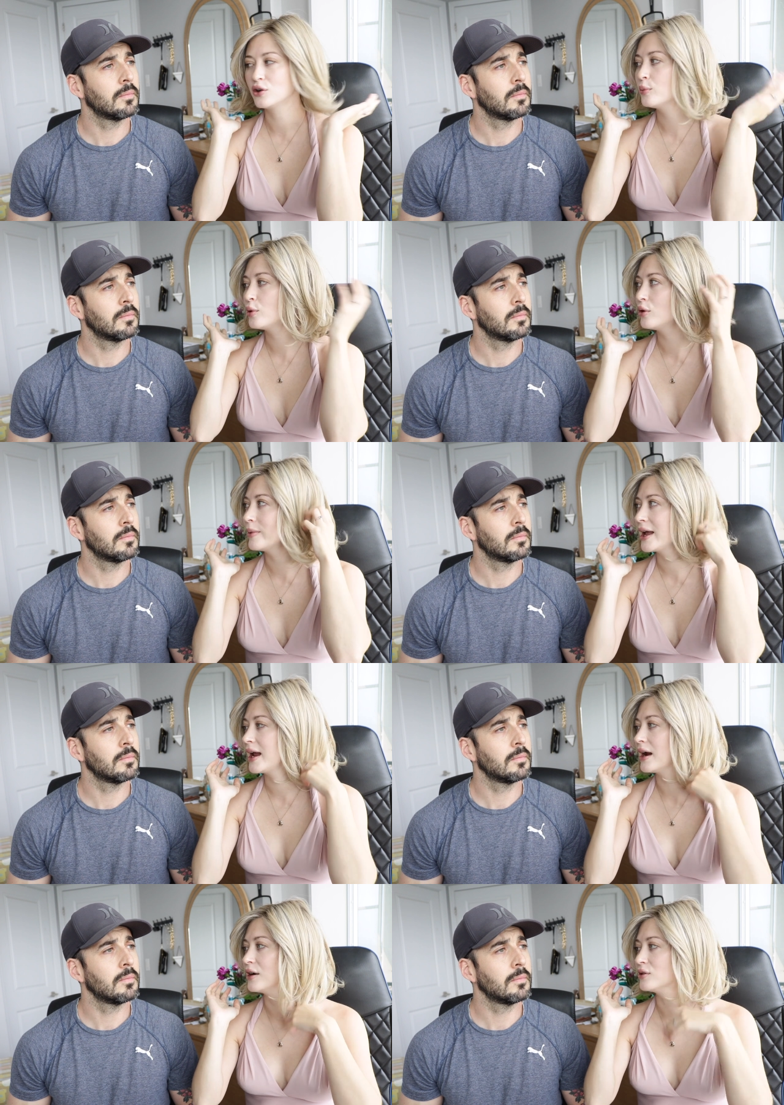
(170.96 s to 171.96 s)
Speaker 1: Don't pull my
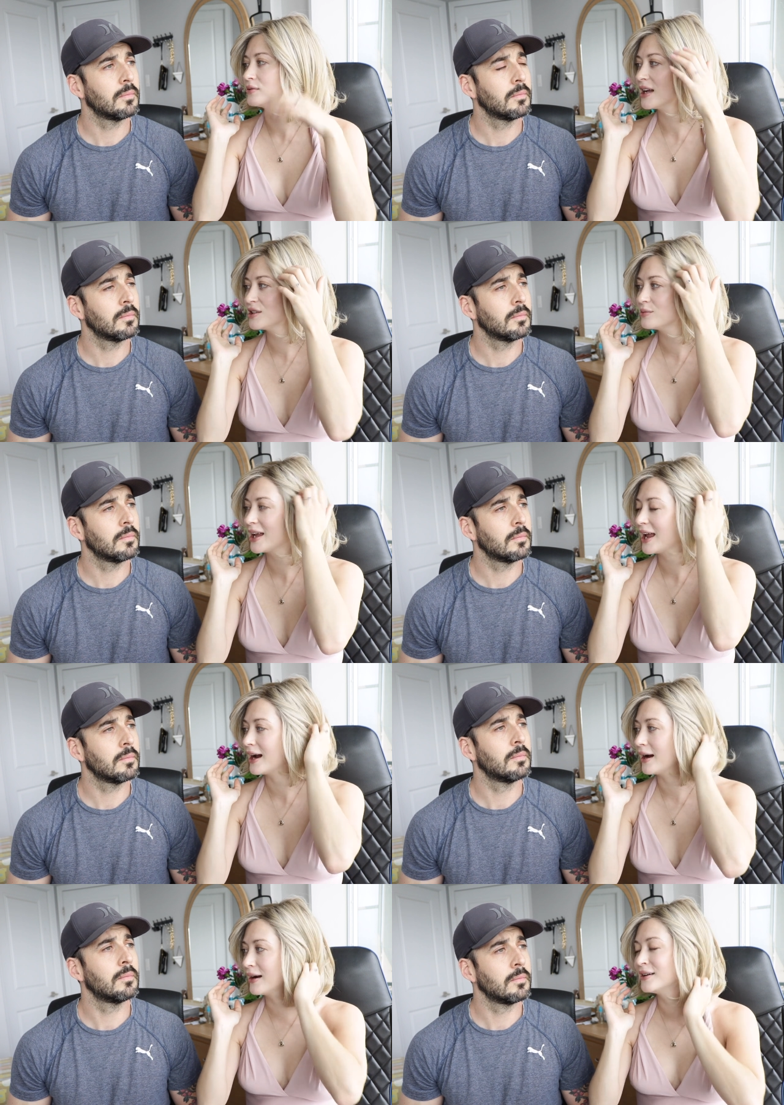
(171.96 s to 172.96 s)
hair, don't touch my
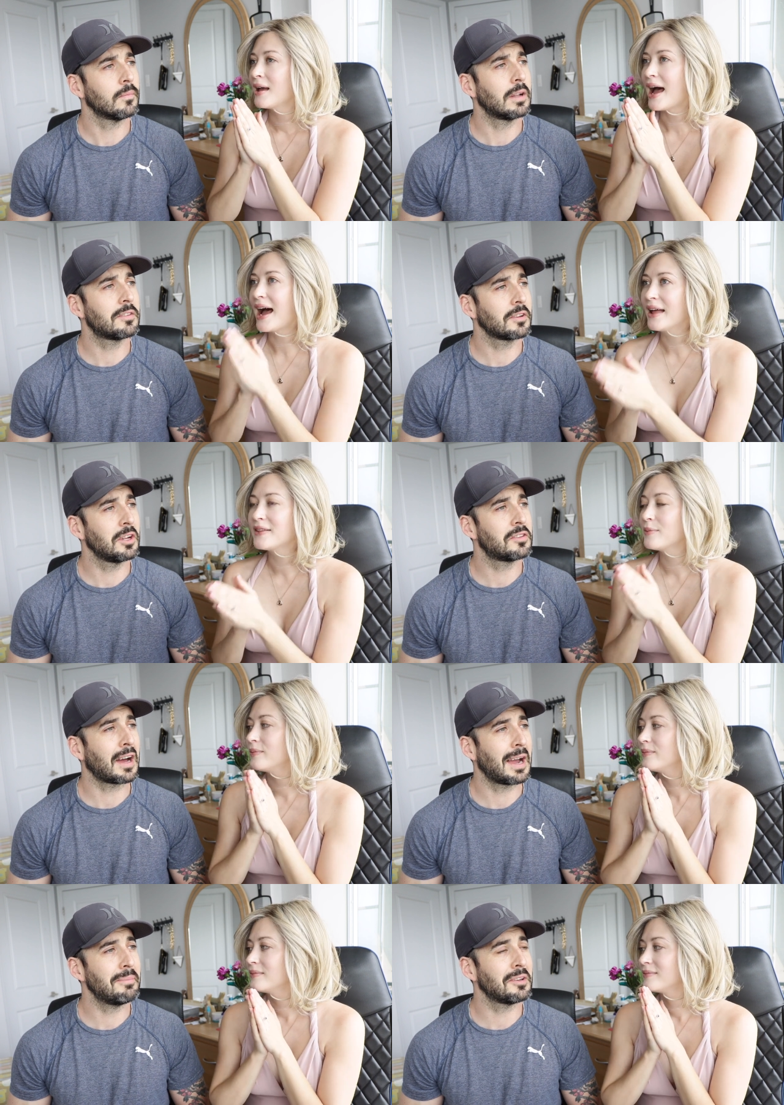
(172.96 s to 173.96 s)
hair. When's At a good the,
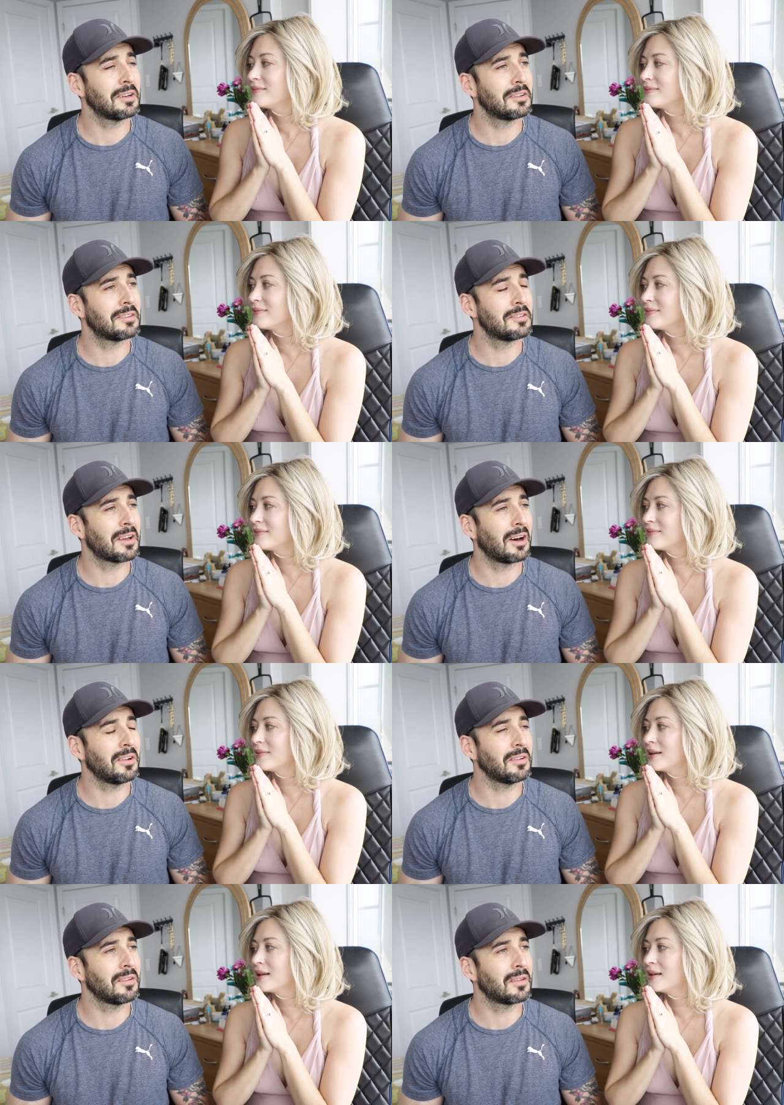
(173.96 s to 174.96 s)
time to, to
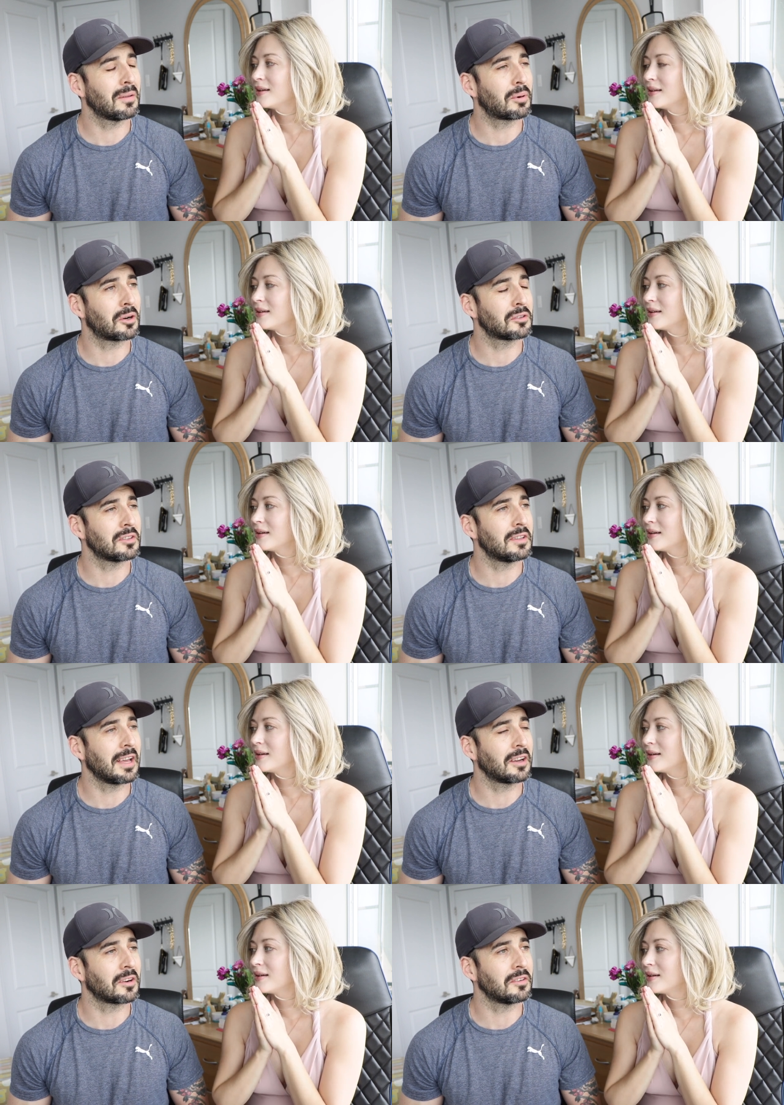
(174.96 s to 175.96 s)
tell the person
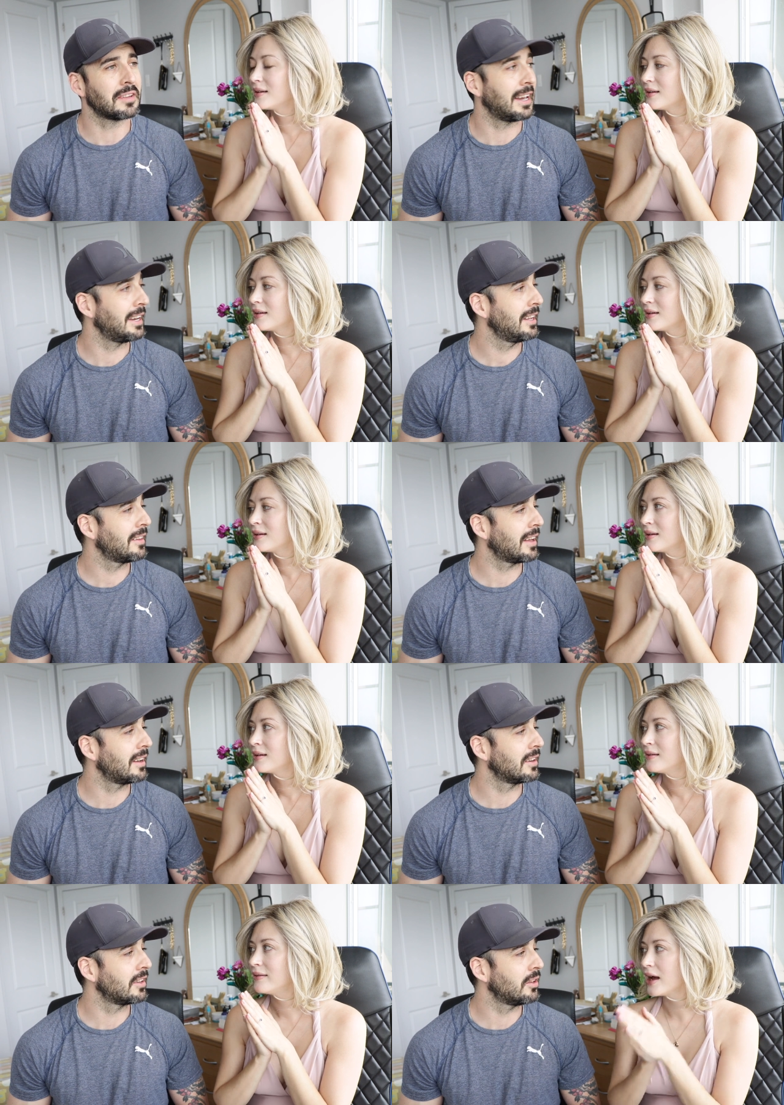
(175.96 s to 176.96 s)
that you're dating
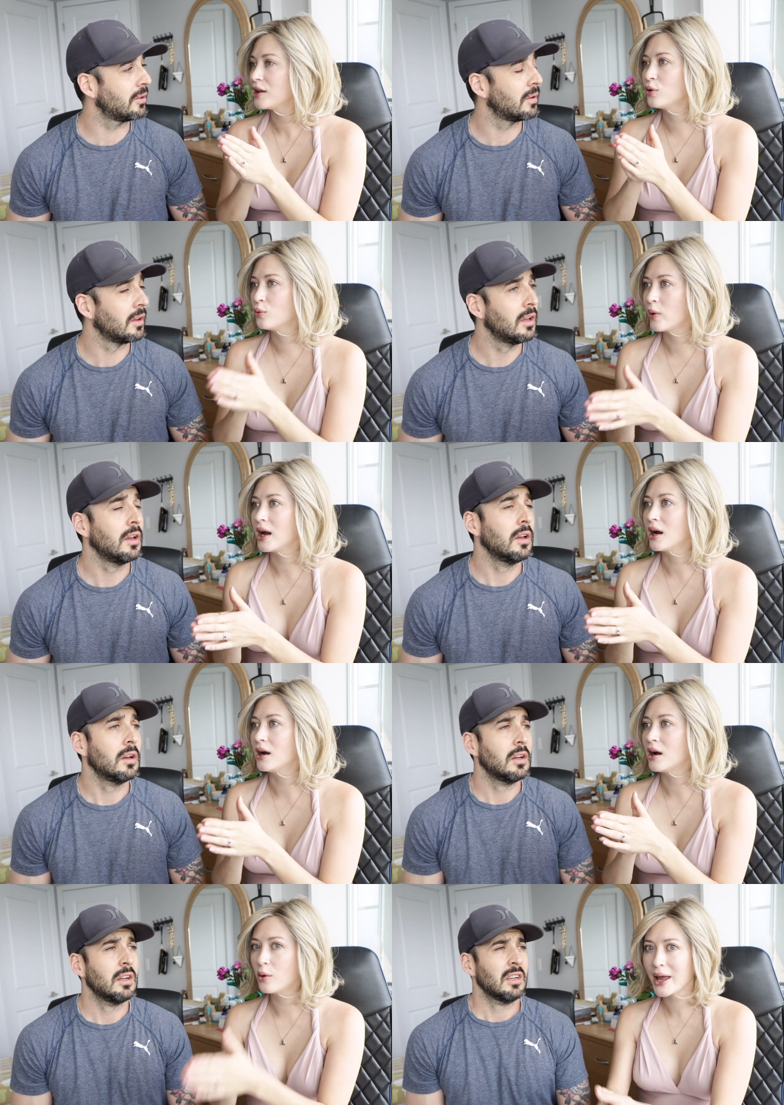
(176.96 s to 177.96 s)
that
Speaker 2: That you, you
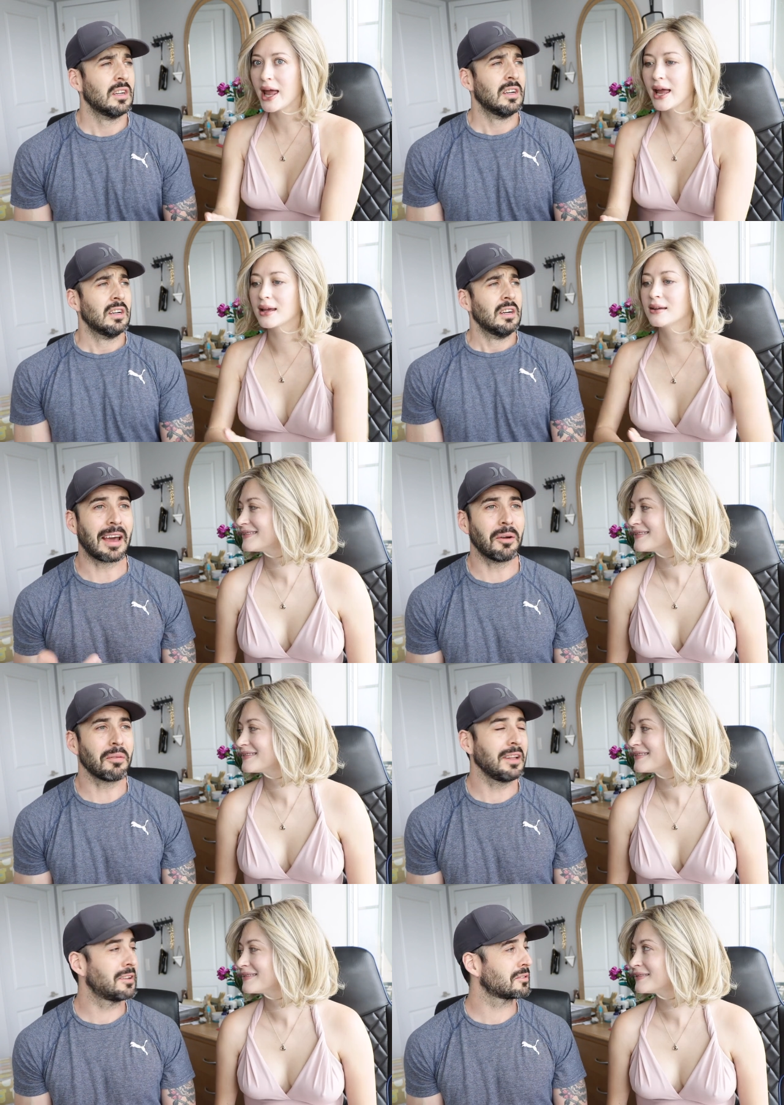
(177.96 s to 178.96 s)
wear a wig?
Speaker 1: I
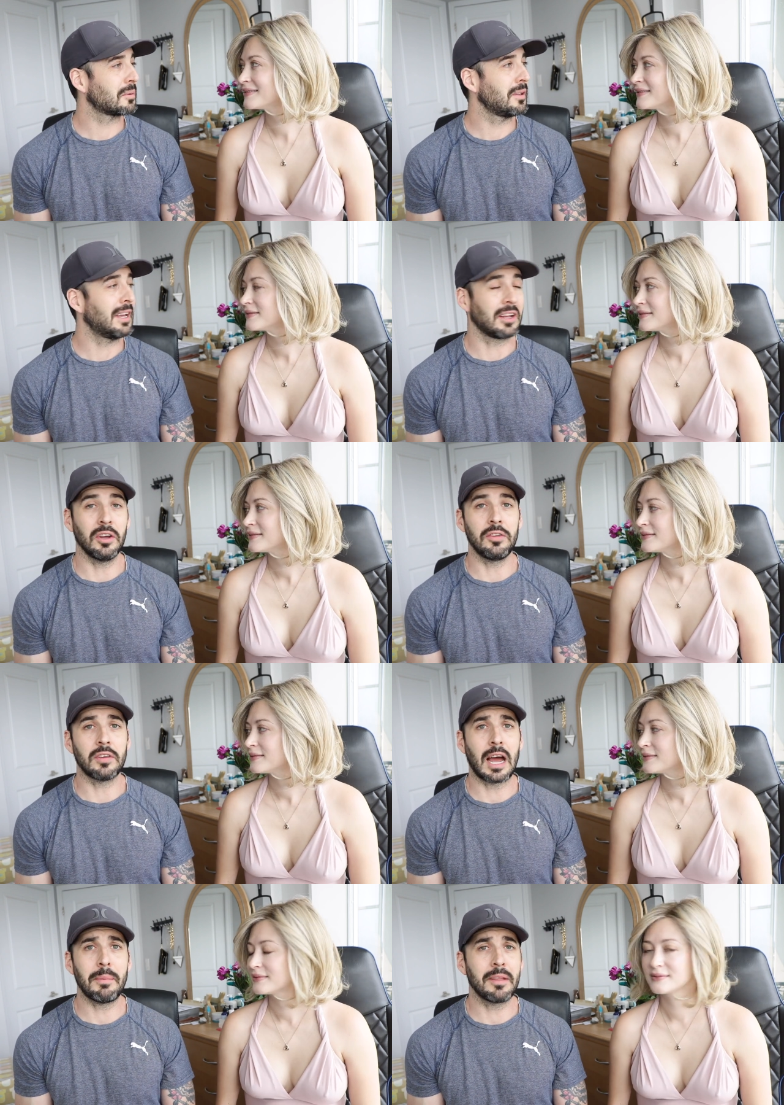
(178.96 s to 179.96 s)
don't think there's really a good
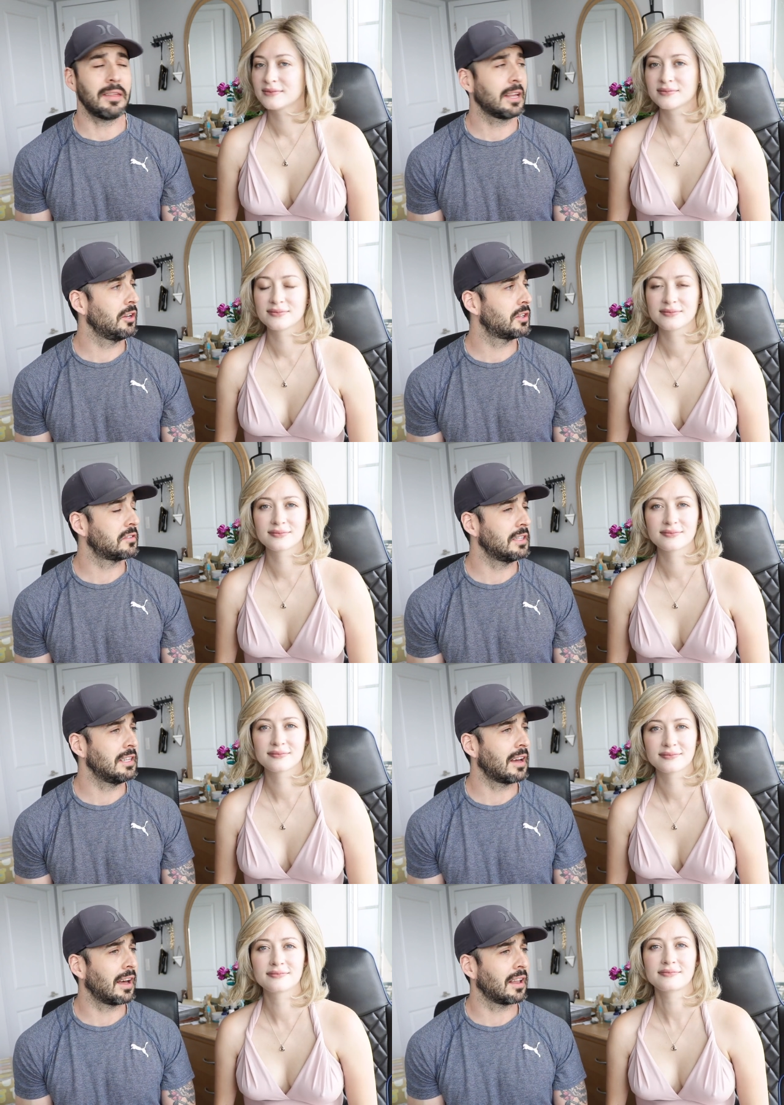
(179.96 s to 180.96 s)
time. I think you just
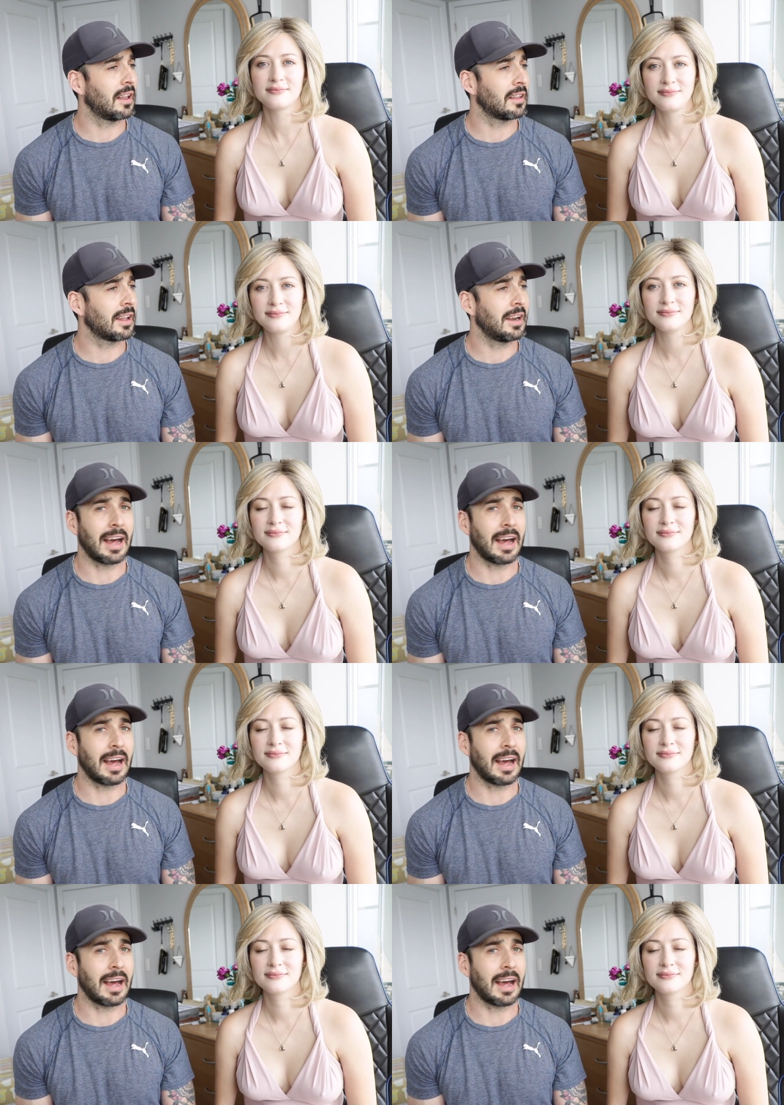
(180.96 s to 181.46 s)
need to let it